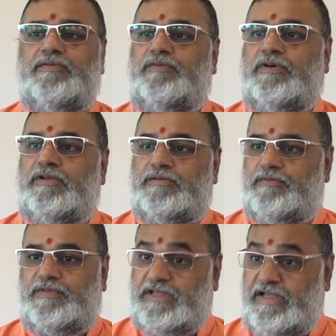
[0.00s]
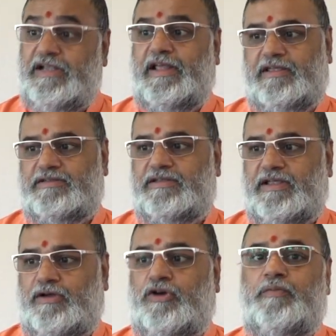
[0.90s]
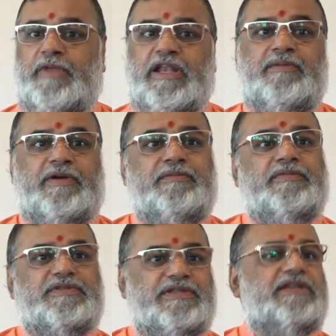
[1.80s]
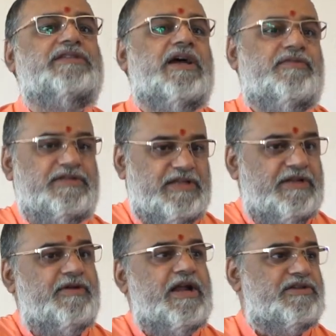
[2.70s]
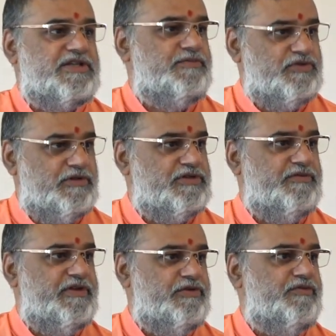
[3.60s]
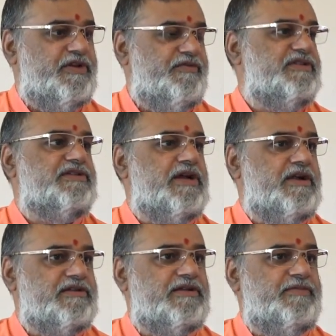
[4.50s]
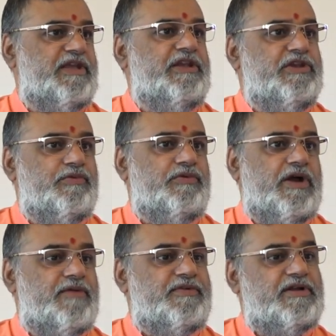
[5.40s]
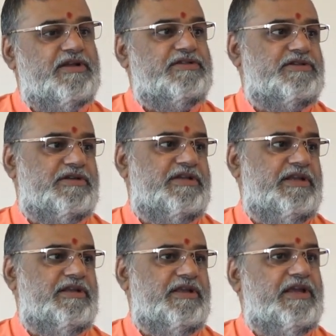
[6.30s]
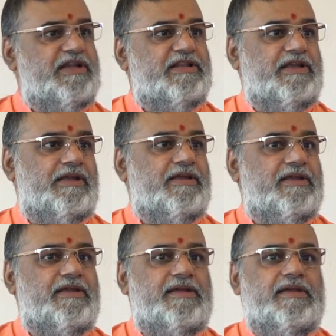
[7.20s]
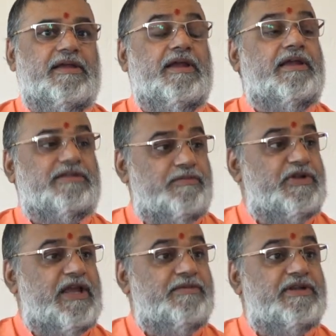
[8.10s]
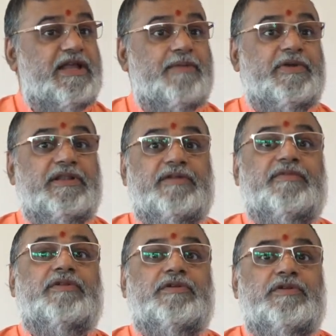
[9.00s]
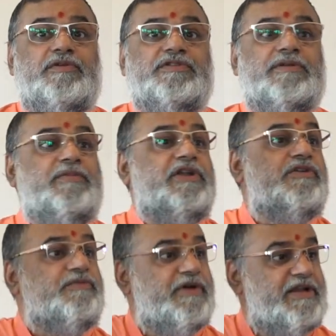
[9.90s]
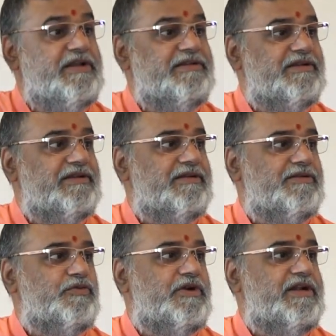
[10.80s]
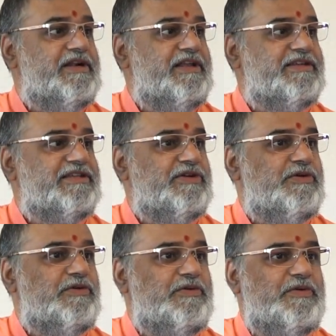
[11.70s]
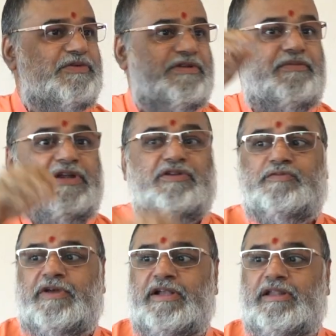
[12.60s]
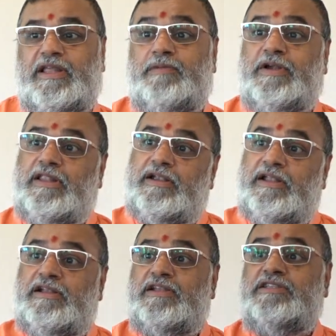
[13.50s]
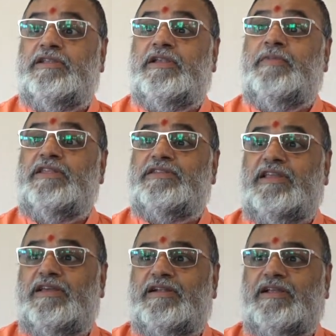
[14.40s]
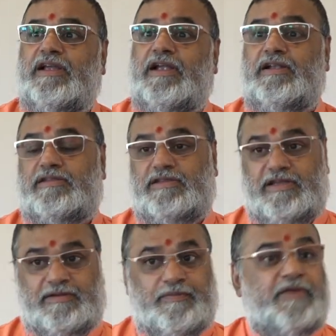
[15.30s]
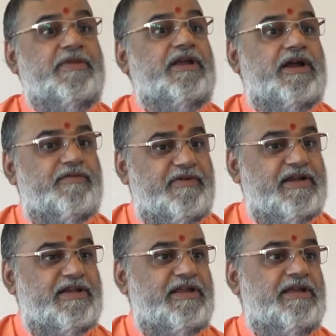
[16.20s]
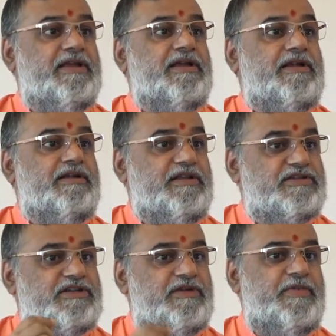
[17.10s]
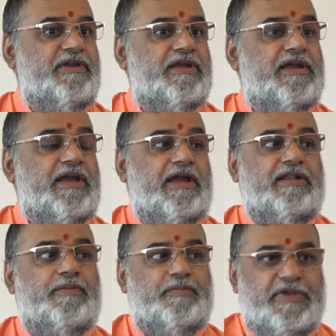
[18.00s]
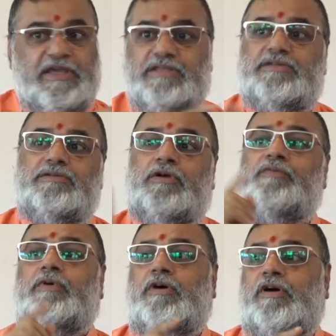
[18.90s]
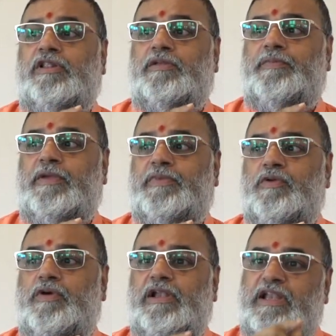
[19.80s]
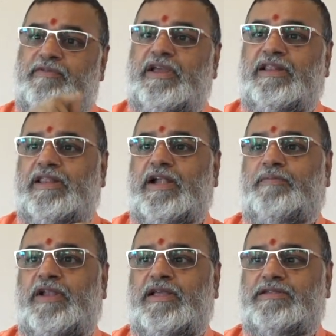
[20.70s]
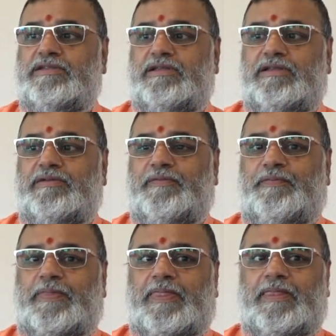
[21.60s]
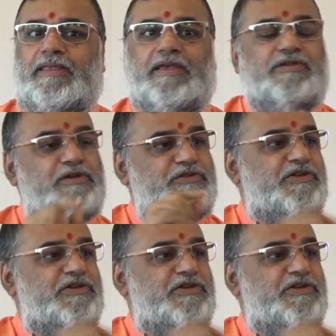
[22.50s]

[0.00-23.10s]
for 3 days or minimum 6 hours. In our ashrams also we do when we start something new after constructing anything. Sometimes it happened that we do not know somebody was buried 200 years ago, somebody was buried there, but that energy remains there and it may be affecting, disturbing, and the peace of all the people who are living in that place is also